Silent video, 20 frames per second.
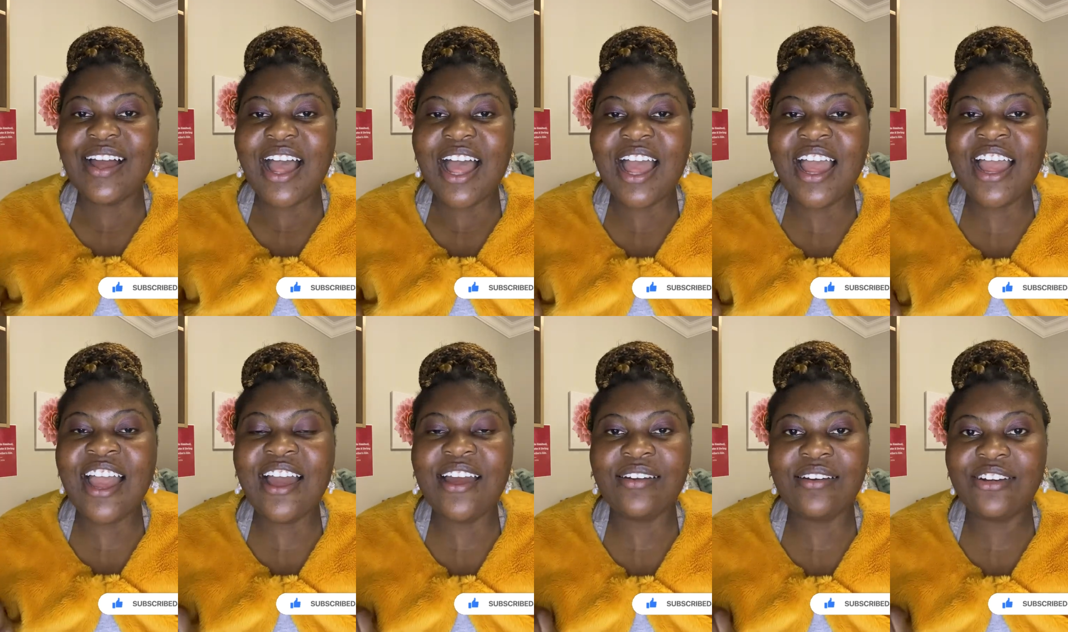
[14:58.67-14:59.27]

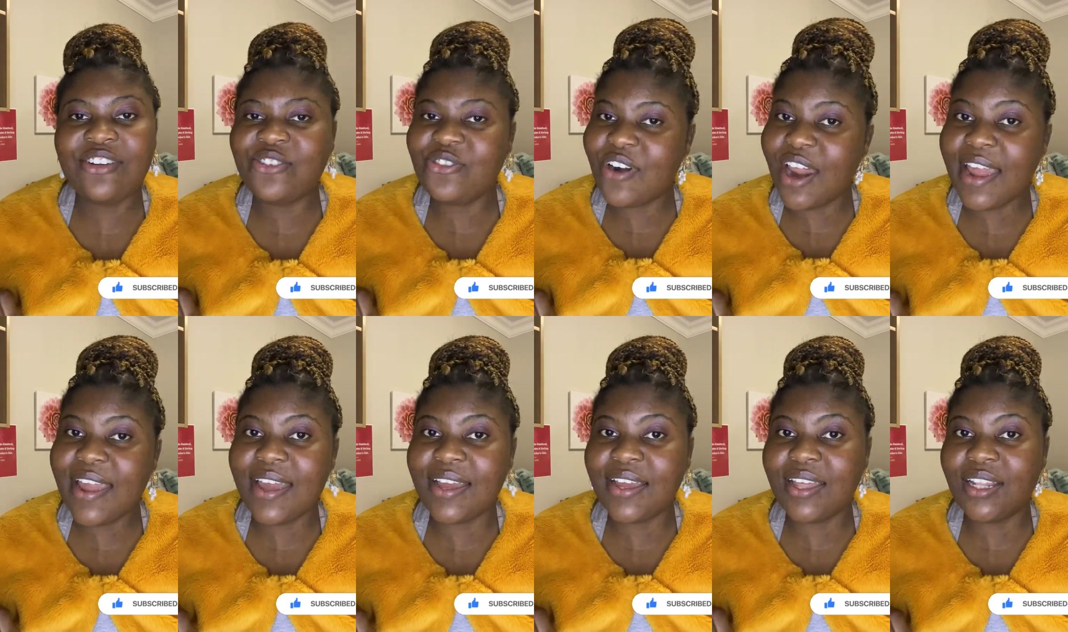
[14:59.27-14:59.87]
a
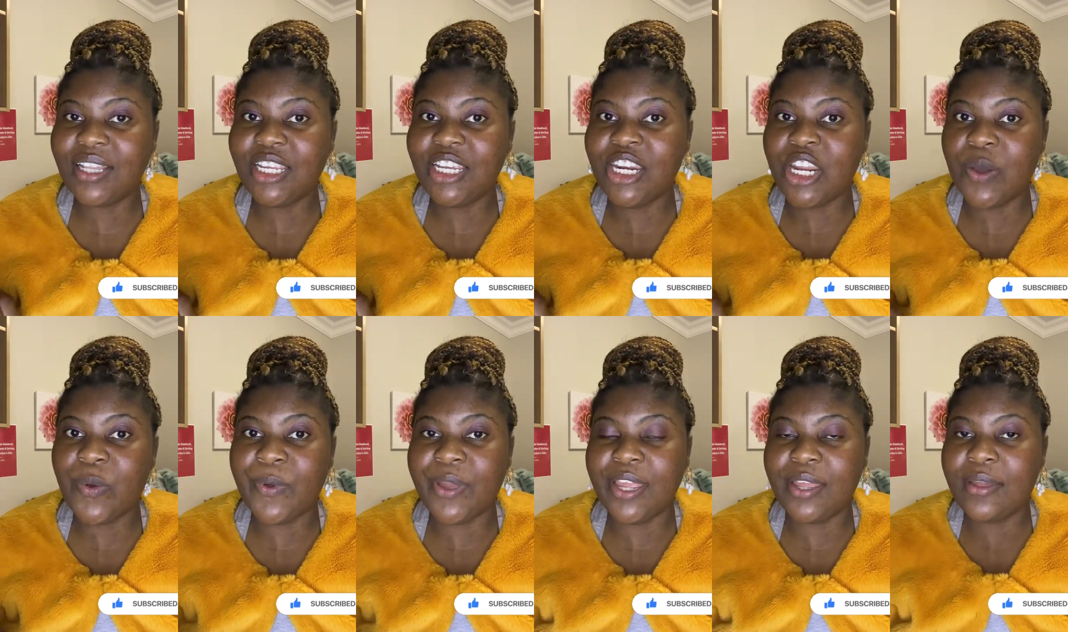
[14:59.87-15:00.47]
triangle in a
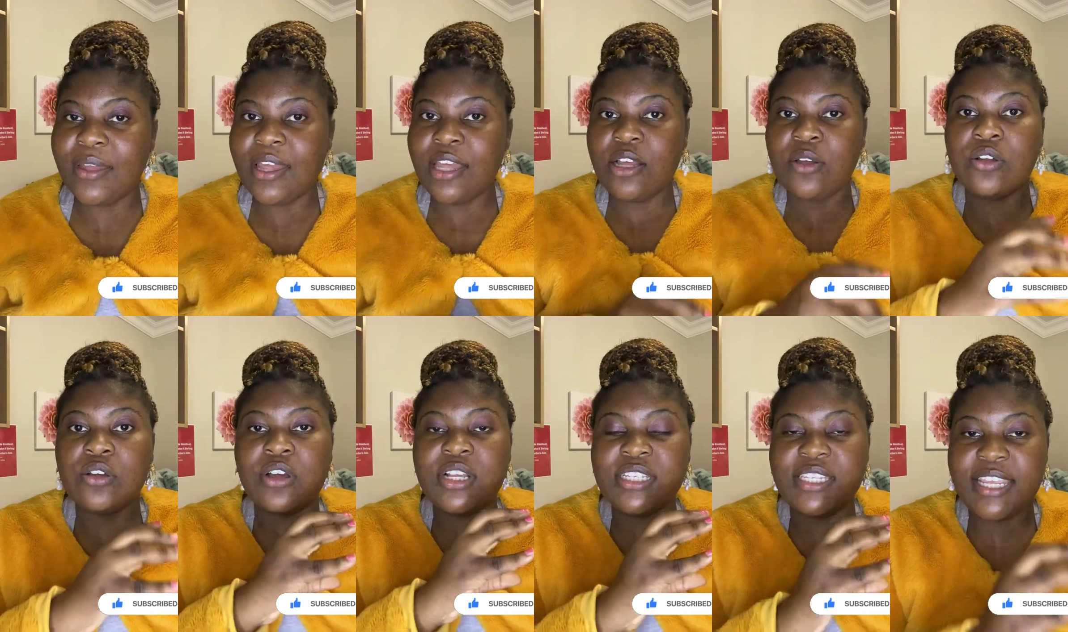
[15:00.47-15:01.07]
way. Because